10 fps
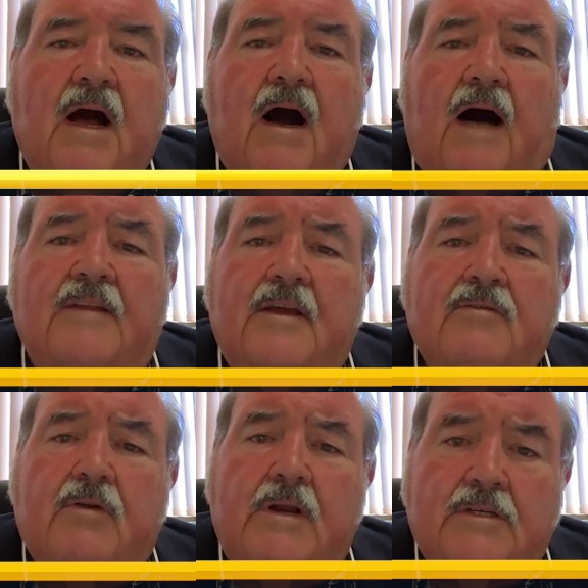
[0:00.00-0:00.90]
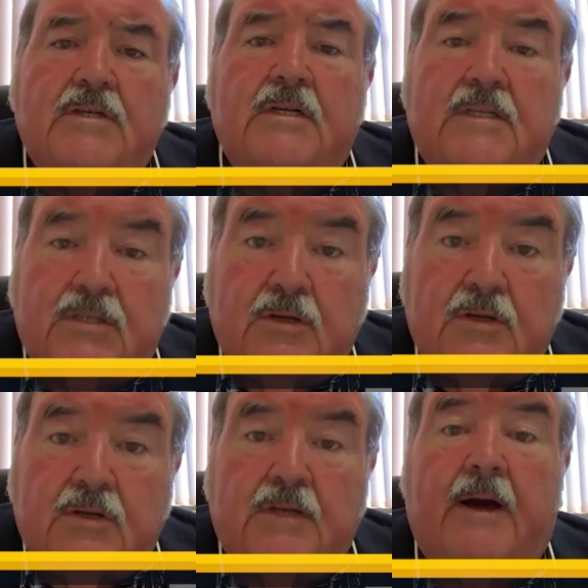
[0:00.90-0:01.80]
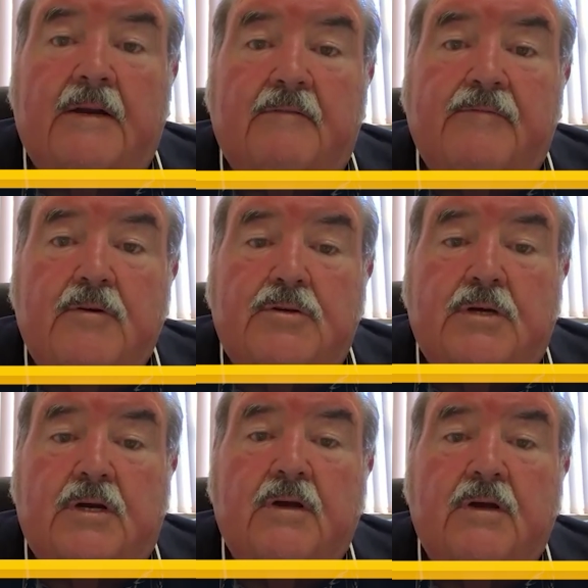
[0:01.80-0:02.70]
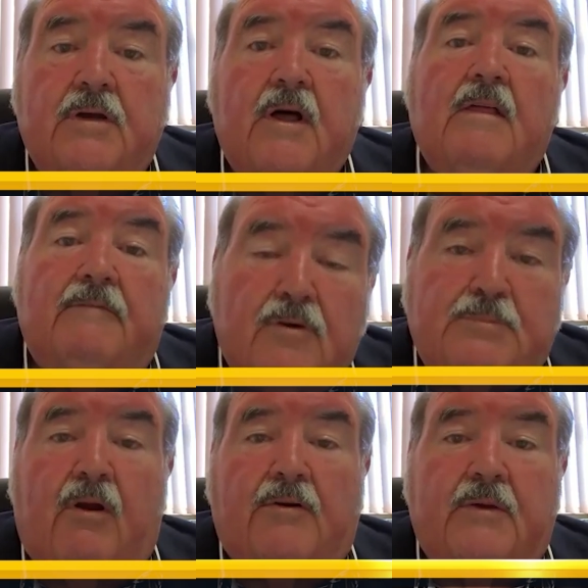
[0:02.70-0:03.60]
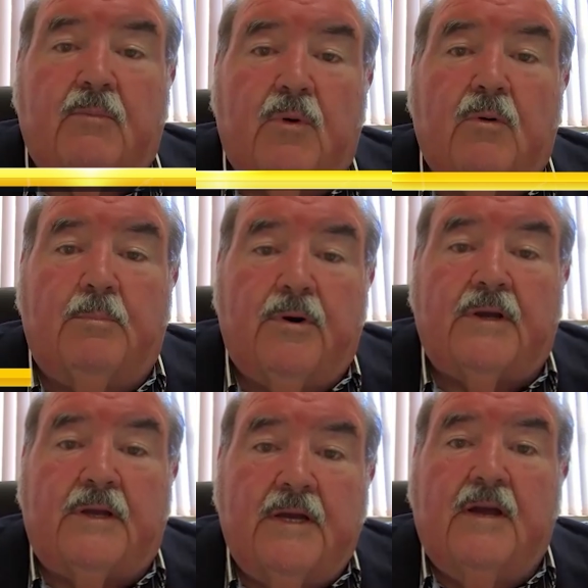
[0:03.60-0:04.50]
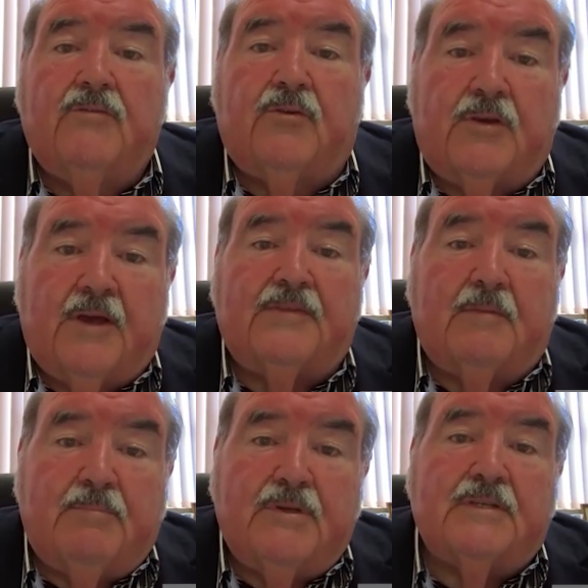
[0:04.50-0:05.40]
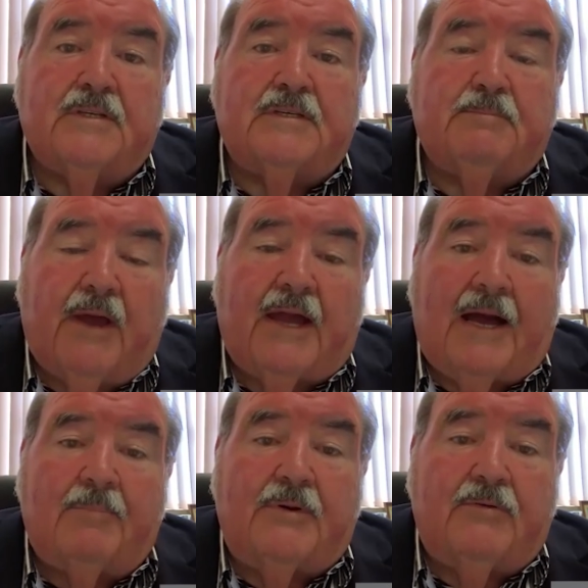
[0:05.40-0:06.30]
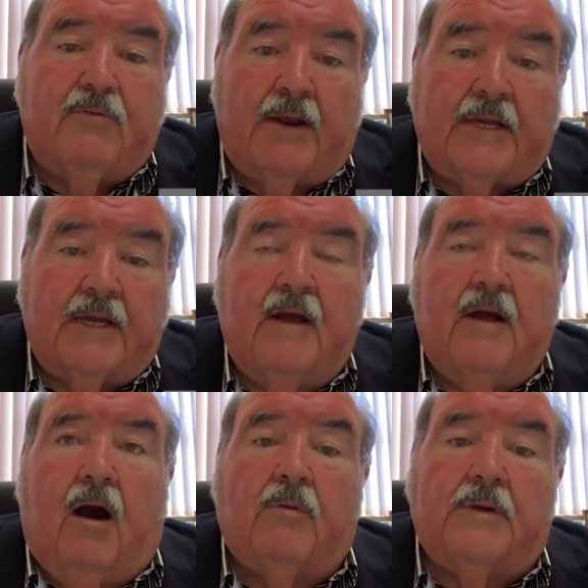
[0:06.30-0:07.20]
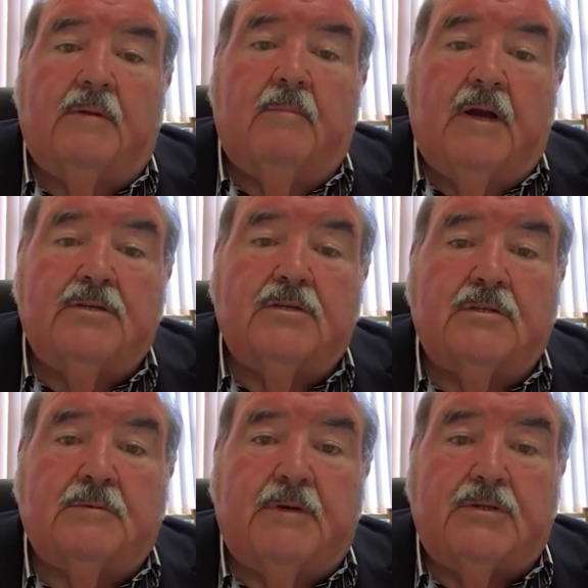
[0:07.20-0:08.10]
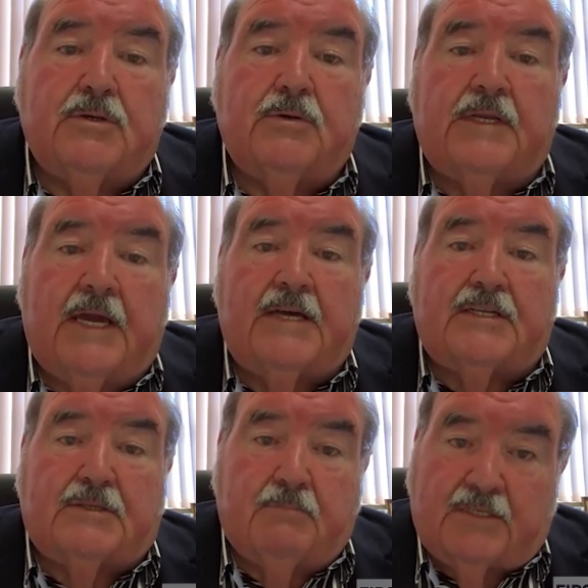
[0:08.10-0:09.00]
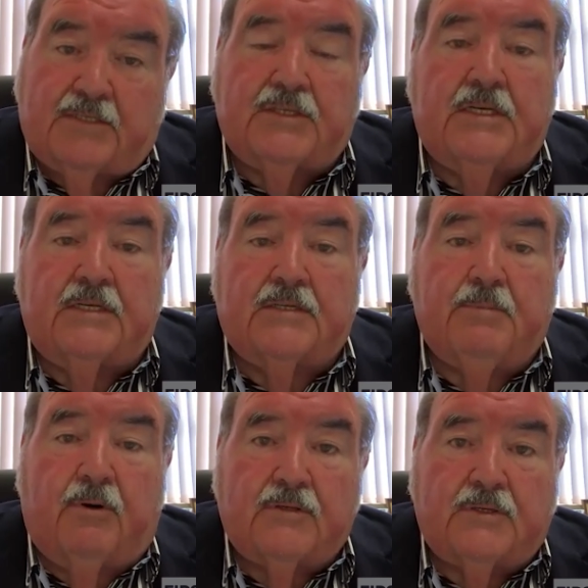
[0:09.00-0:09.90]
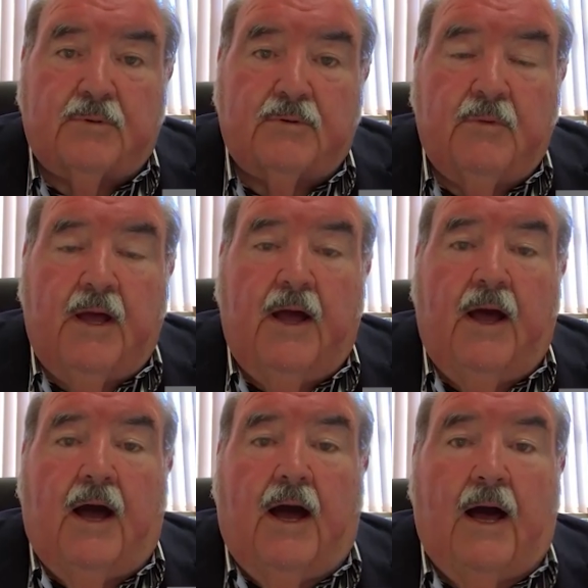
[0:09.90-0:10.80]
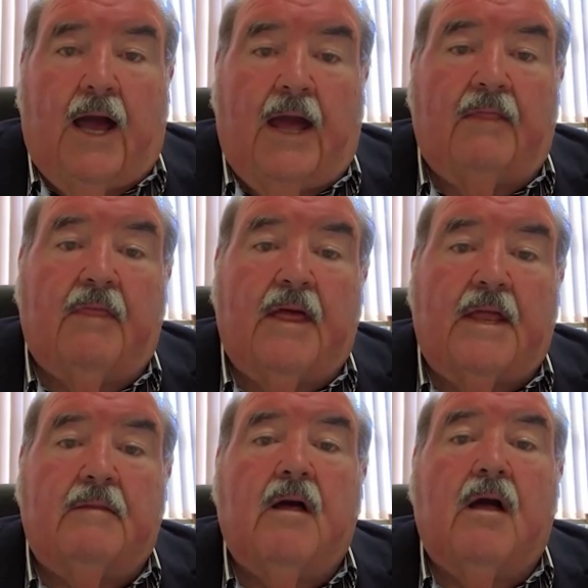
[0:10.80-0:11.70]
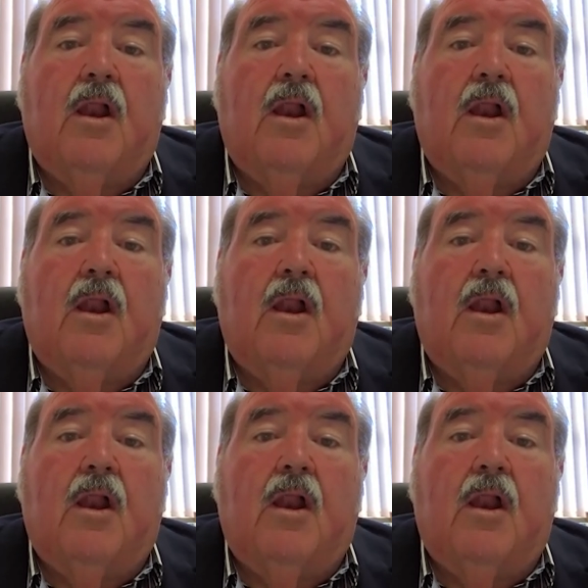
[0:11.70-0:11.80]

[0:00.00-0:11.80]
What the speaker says: I think green steel is certainly part of the future. The first priority will be to get the business back up and running. I would imagine to be turning out as much steel as possible. And then